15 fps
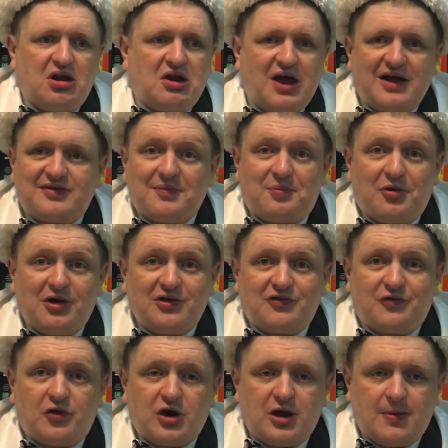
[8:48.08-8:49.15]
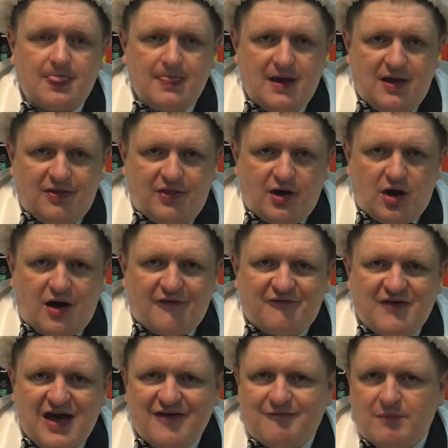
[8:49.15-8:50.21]
lots of points for you. There are
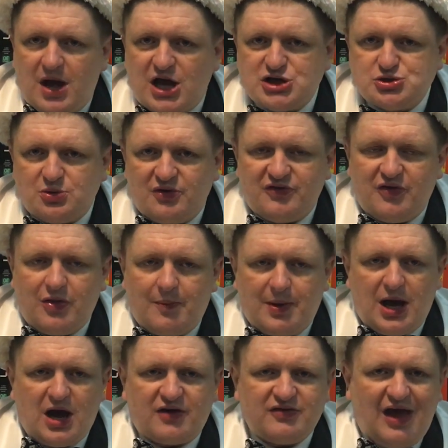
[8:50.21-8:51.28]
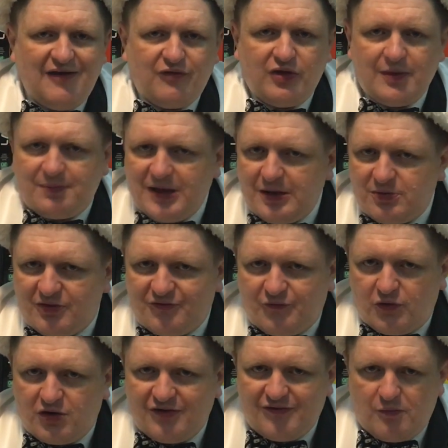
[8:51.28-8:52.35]
5 modules in the box. I've only played with
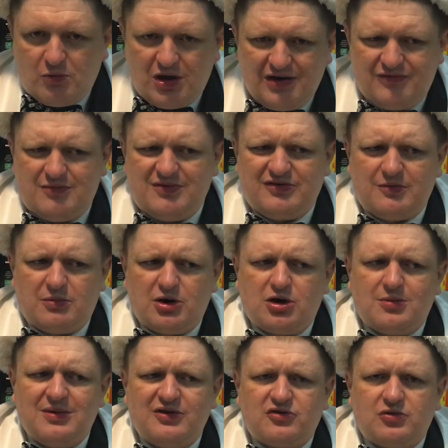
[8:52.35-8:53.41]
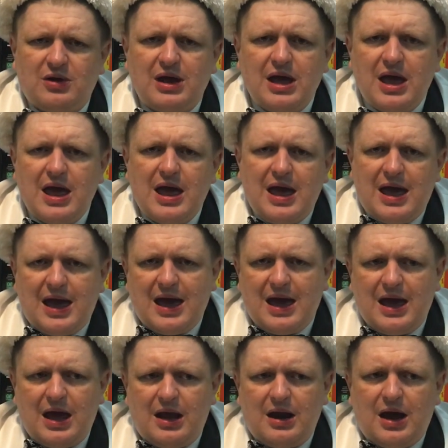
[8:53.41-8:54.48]
4 of them. One of them is a murder mystery,
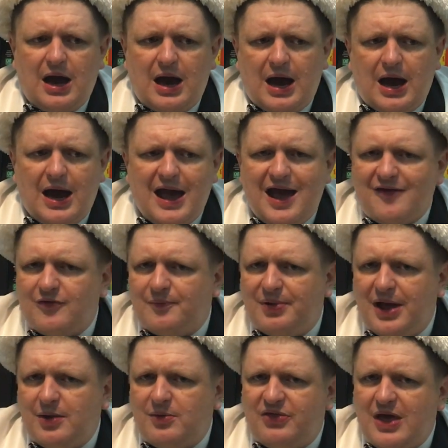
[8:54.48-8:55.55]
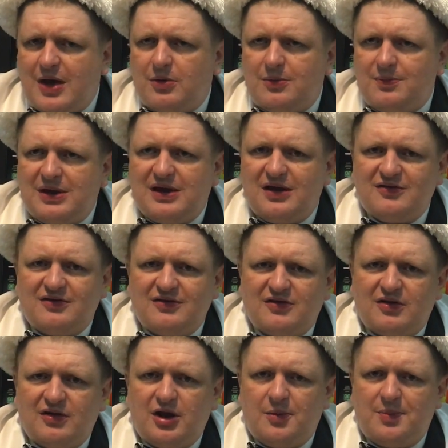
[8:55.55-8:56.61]
and I haven't played with that one because it's
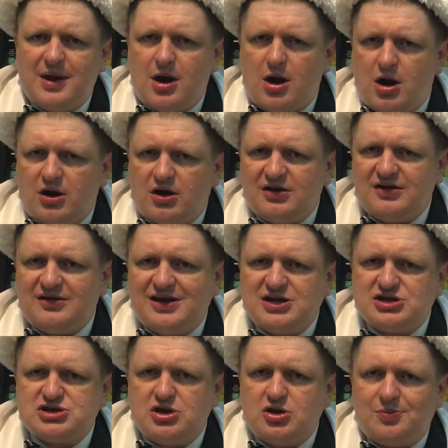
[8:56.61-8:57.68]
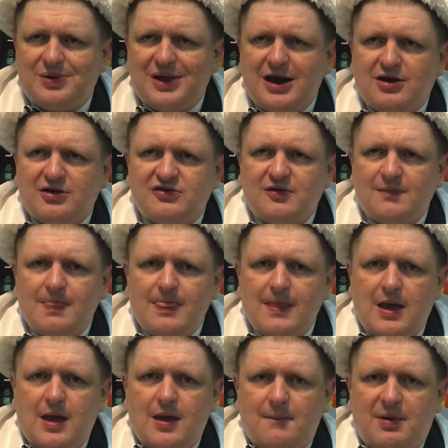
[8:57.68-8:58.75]
a little bit harder to teach to new players.
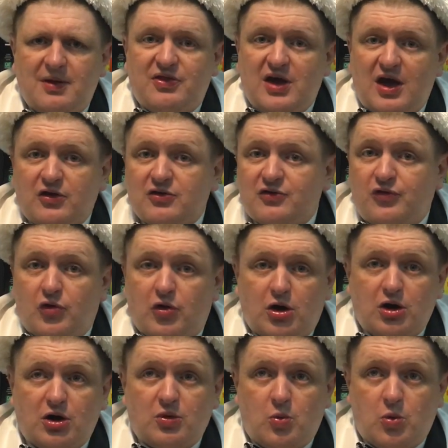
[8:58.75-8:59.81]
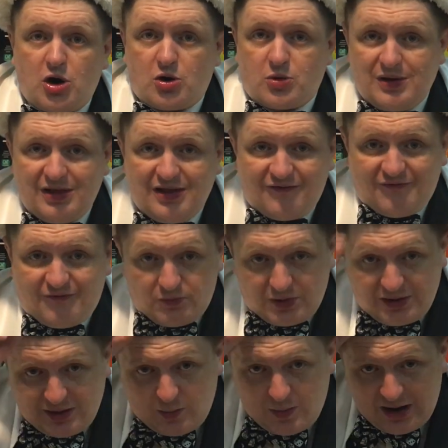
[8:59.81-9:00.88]
But the other 4 work really,
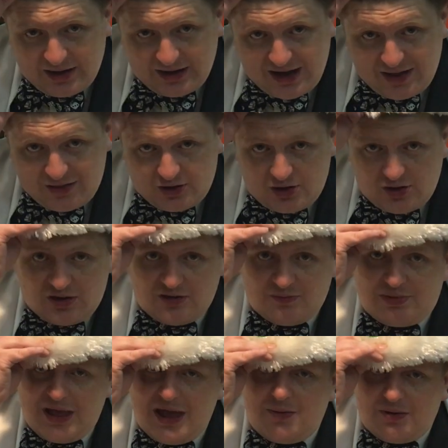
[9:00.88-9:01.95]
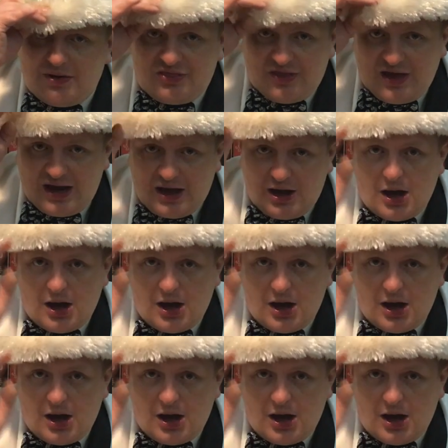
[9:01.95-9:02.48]
really well together. You can play with any